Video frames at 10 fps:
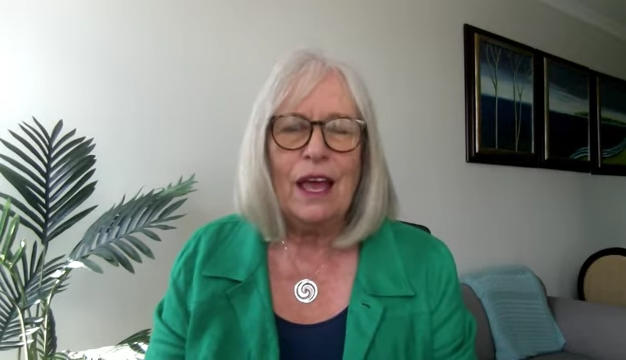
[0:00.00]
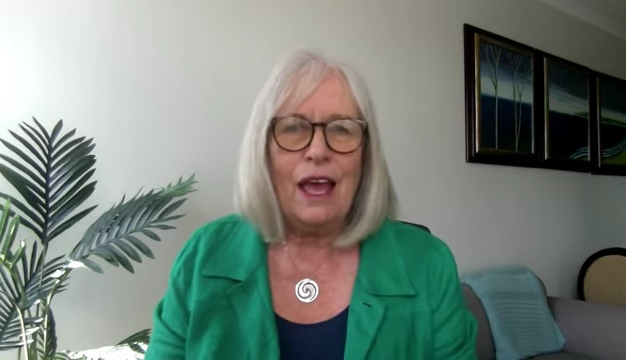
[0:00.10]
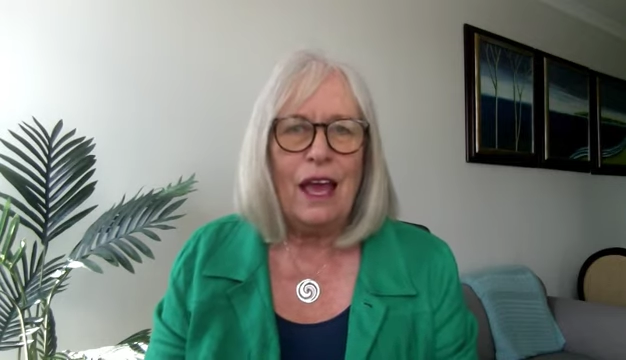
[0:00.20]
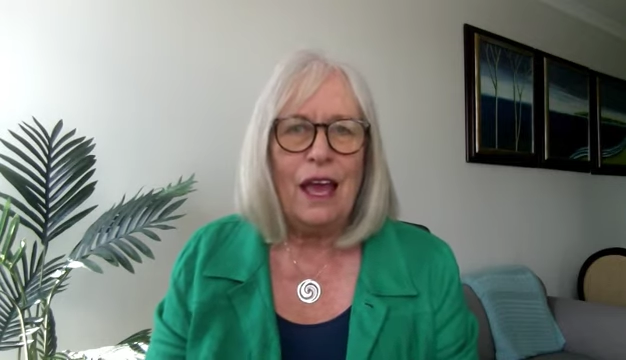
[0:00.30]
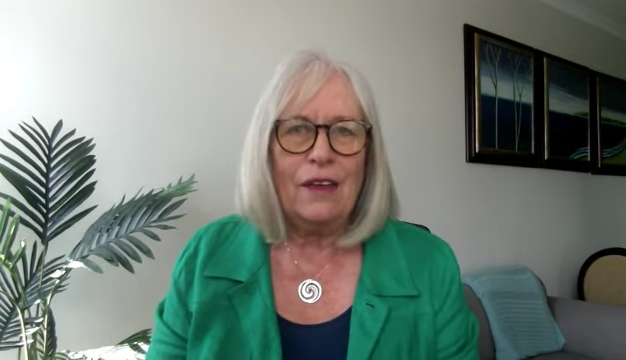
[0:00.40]

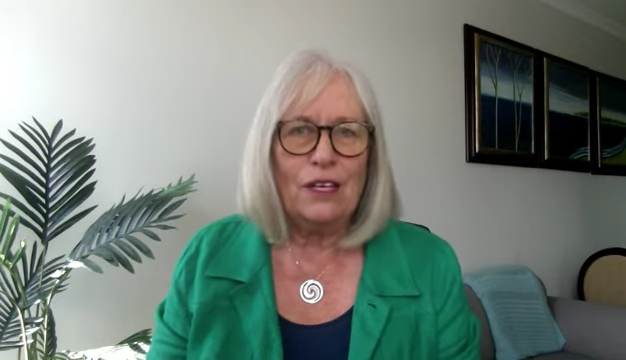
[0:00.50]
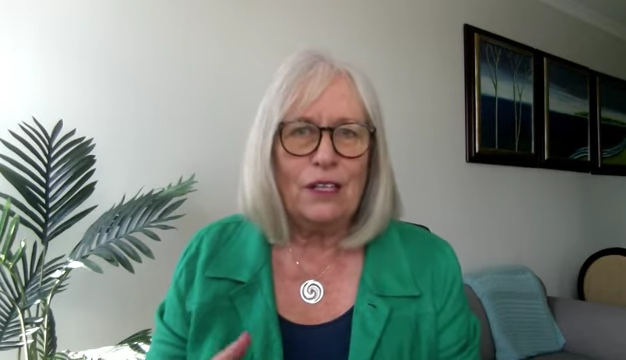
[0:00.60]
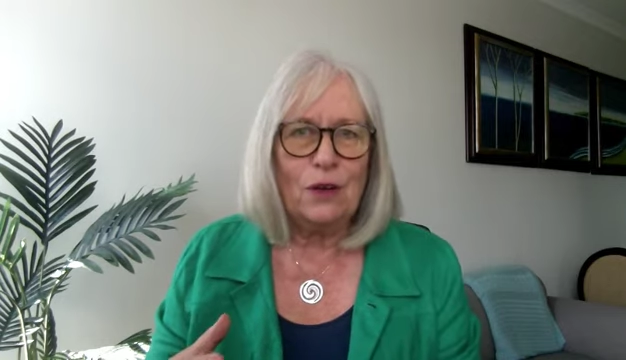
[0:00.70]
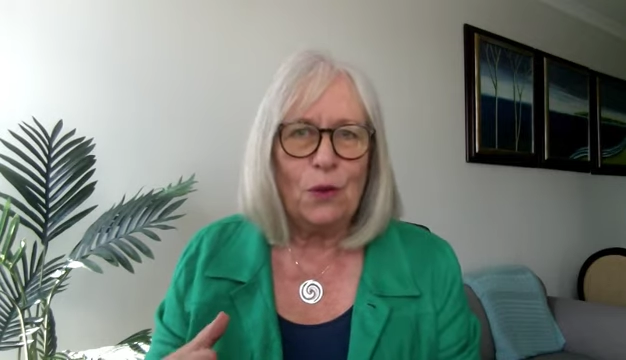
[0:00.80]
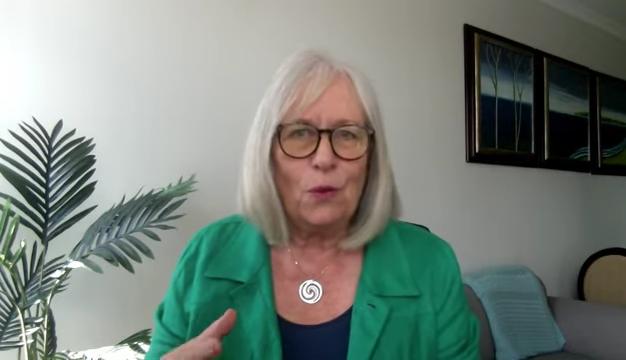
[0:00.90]
And then
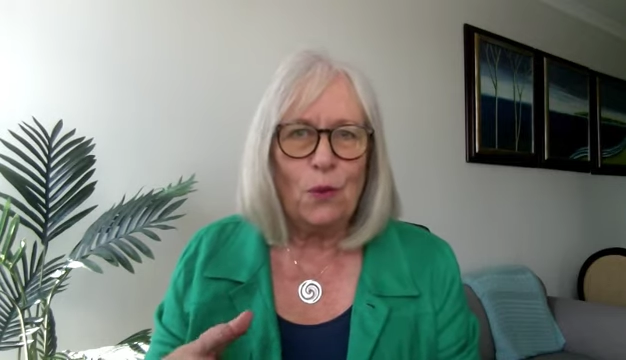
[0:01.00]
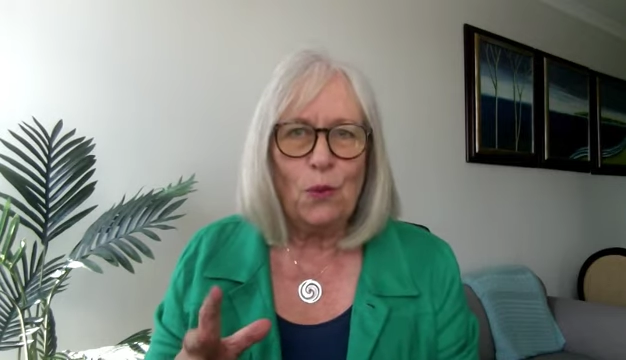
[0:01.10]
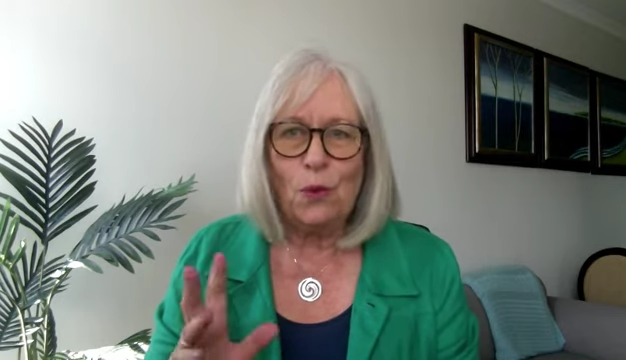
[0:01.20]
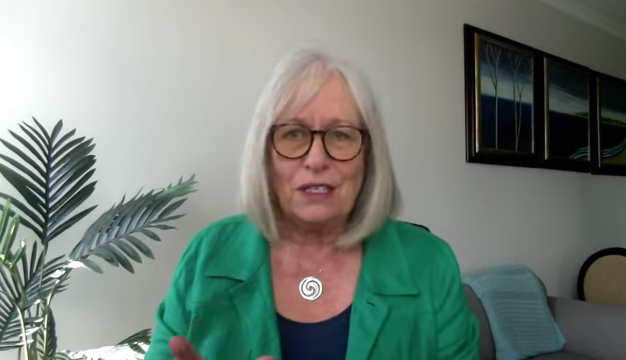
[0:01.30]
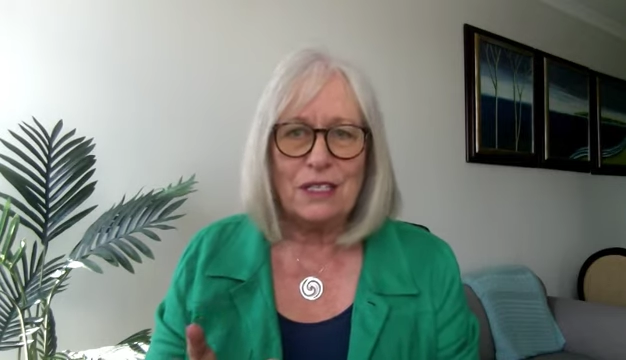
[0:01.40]

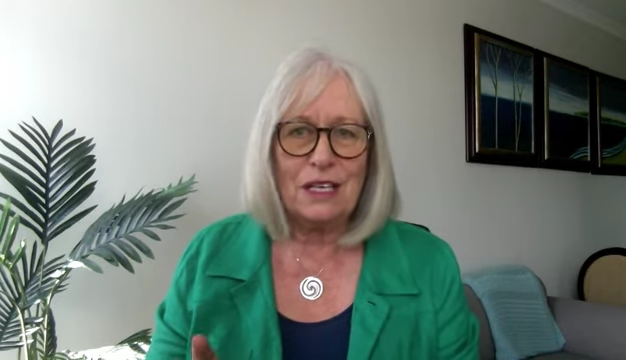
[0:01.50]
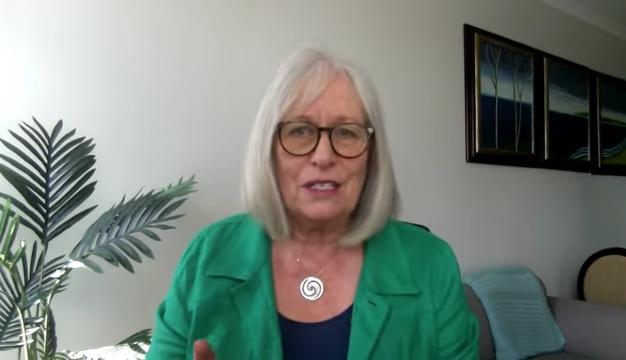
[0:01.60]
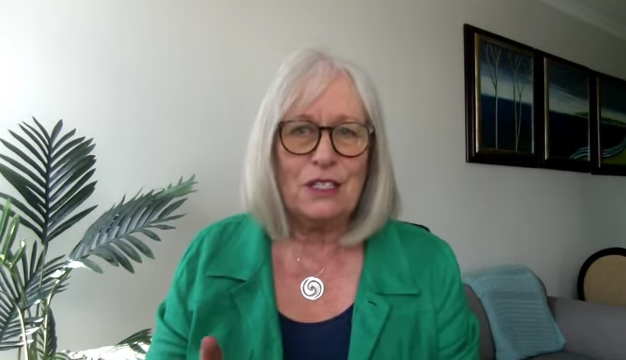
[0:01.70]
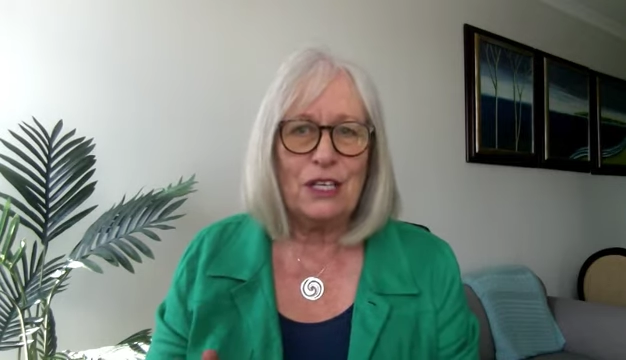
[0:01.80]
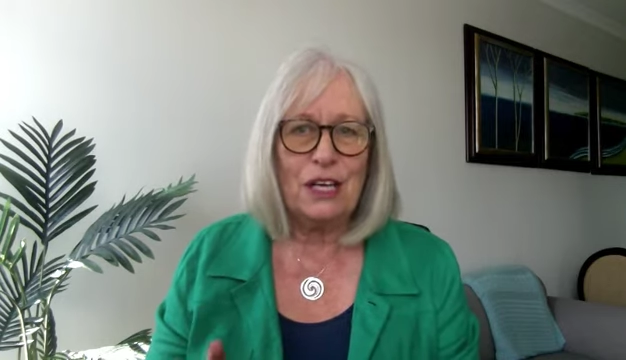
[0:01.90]
once that
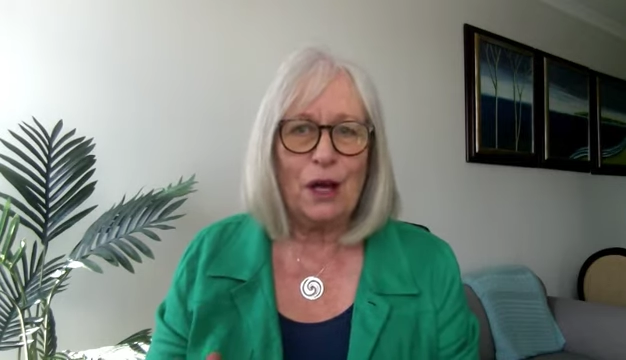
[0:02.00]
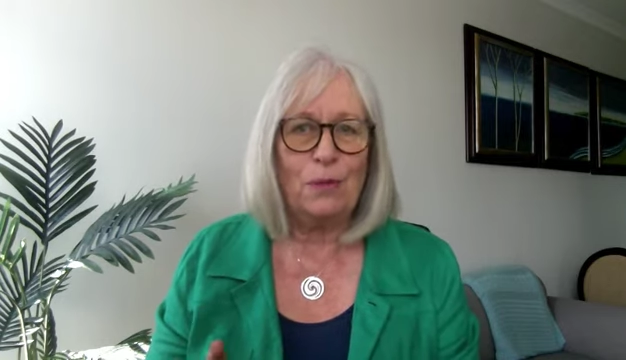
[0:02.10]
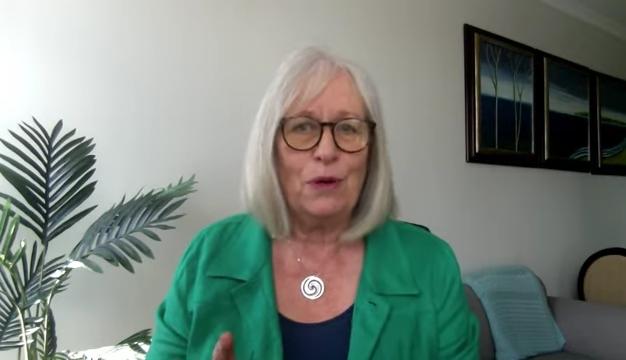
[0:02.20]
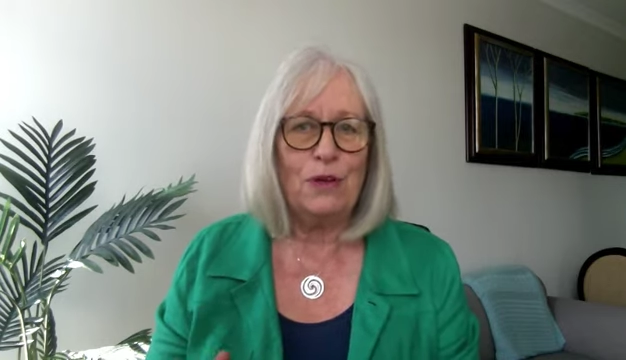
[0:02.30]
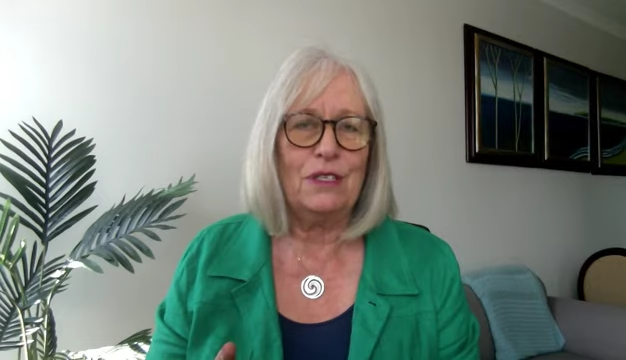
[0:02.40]
checkout
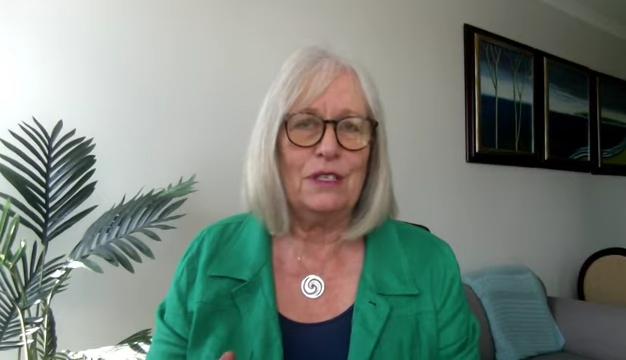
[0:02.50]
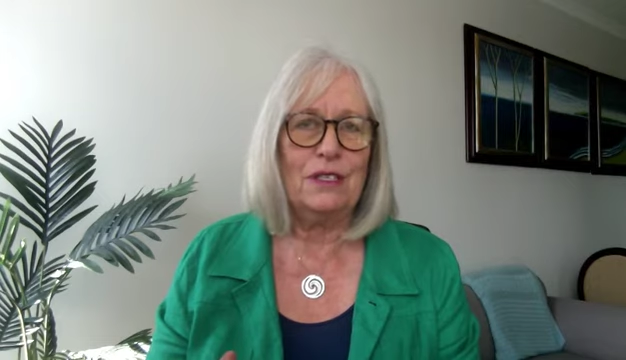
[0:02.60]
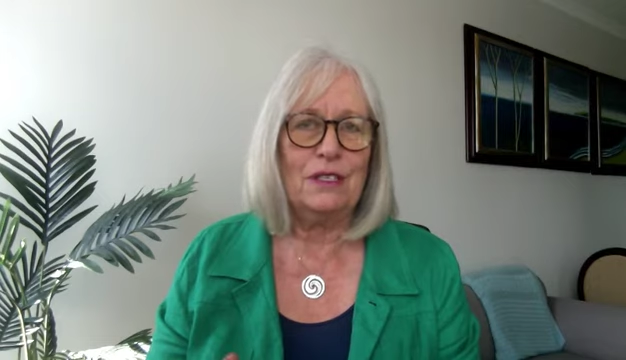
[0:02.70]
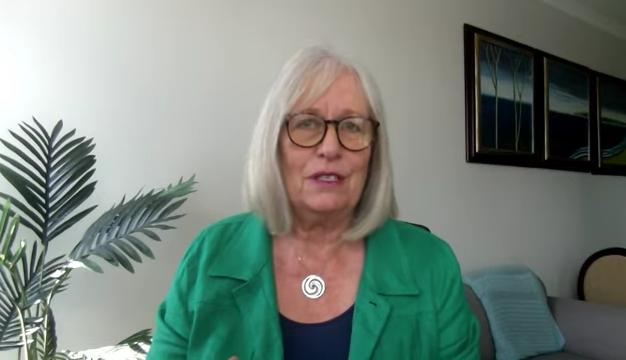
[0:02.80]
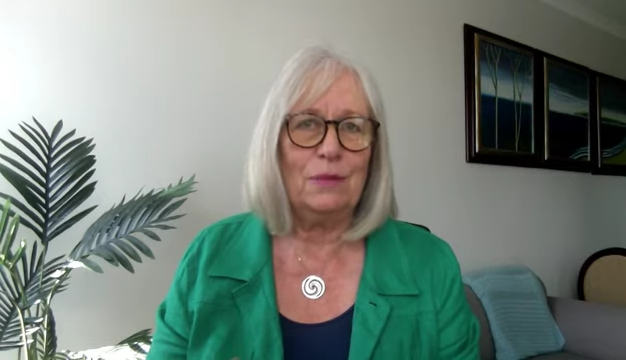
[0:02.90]
process is
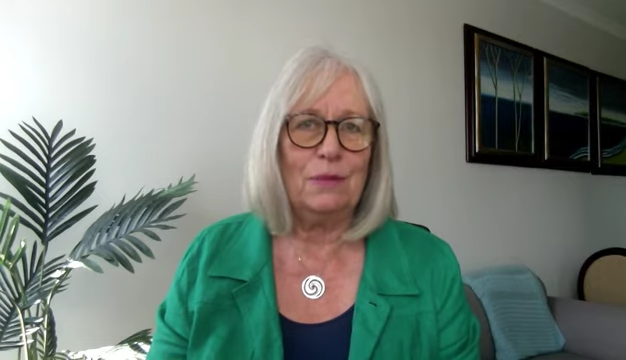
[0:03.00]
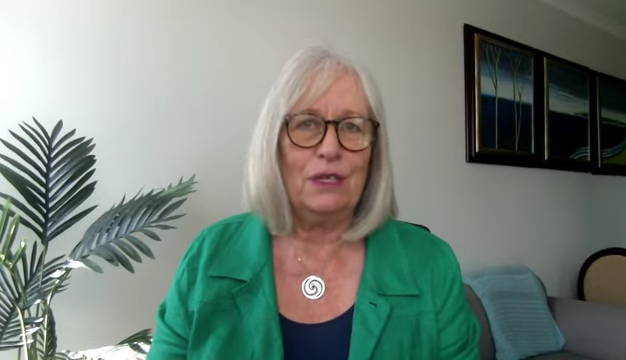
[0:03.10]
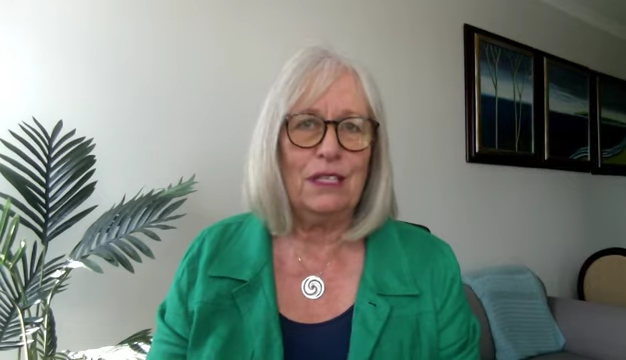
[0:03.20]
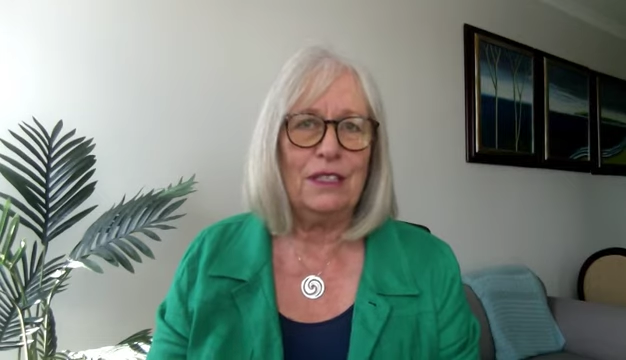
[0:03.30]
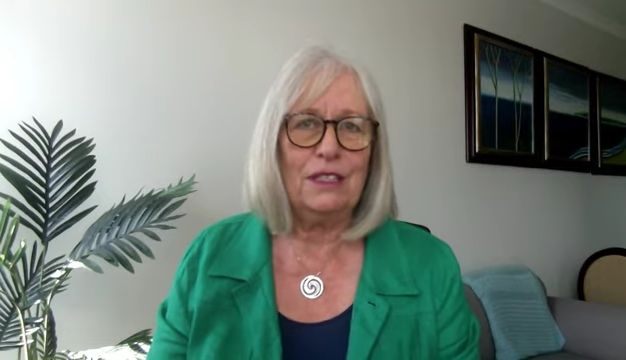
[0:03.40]

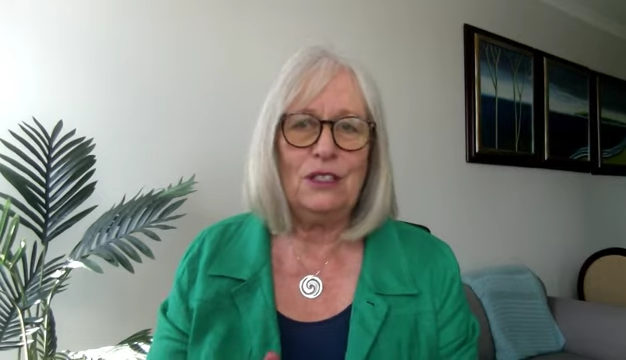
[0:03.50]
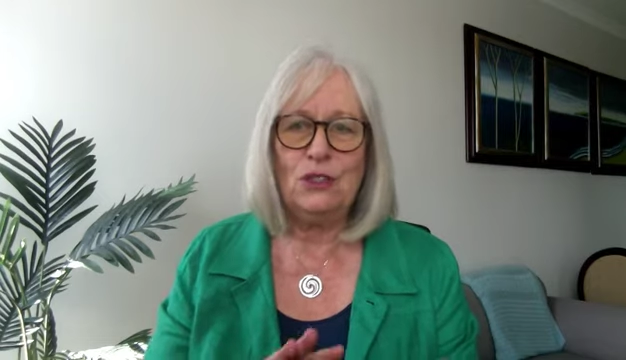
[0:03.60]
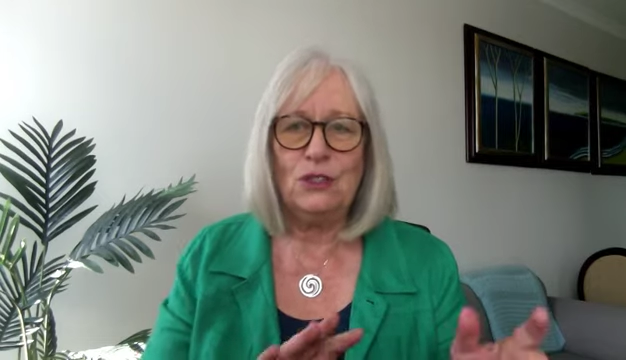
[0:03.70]
completed, you'll